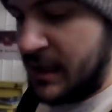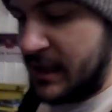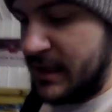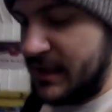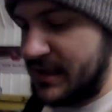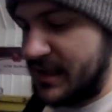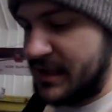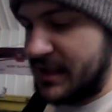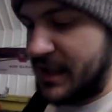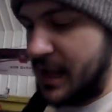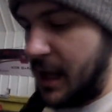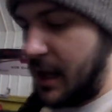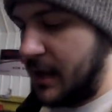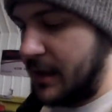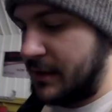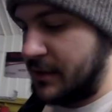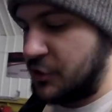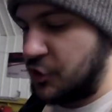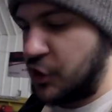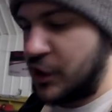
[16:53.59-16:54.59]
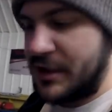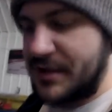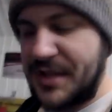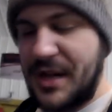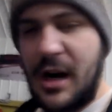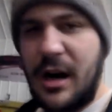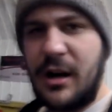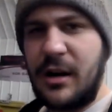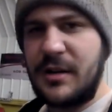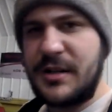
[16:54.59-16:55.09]
This is a G S
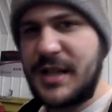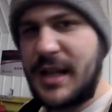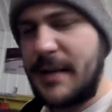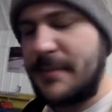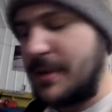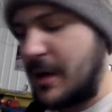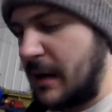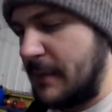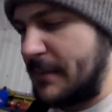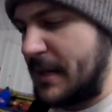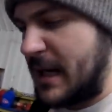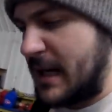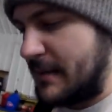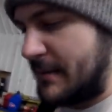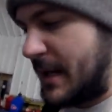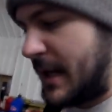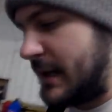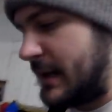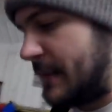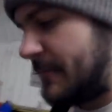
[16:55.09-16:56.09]
R or Type R bottom end.